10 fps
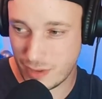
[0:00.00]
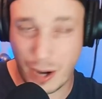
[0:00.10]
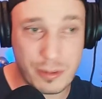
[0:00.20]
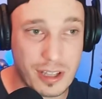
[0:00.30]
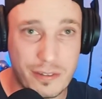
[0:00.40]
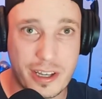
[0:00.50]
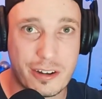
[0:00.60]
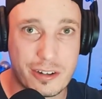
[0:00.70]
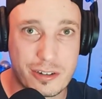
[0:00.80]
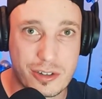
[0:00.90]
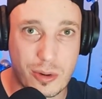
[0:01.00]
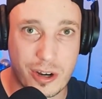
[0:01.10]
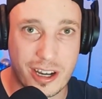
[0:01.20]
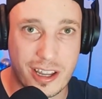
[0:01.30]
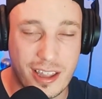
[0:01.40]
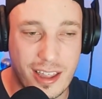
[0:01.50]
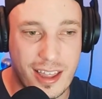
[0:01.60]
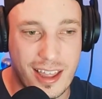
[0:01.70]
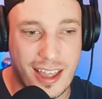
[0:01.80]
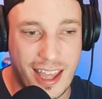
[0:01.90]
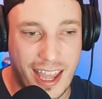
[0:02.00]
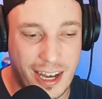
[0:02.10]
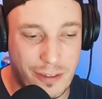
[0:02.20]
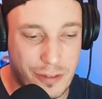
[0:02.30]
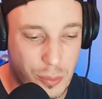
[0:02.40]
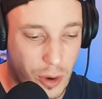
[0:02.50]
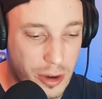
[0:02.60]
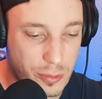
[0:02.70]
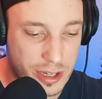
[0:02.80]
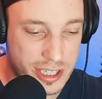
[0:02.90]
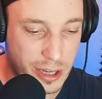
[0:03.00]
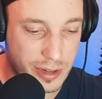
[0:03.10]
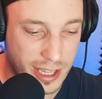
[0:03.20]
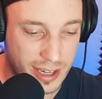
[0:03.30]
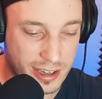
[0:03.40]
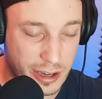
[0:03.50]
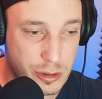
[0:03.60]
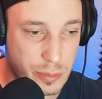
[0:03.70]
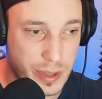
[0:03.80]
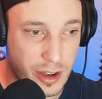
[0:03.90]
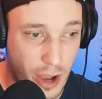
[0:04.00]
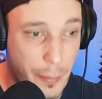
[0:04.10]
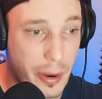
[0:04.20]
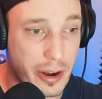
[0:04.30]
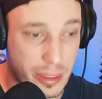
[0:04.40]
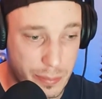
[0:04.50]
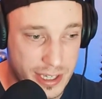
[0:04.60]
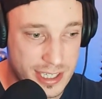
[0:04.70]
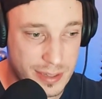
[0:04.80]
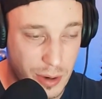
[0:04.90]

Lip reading: I would love to hear your story. And if you want to reach out and get in touch with me and hop onto the PC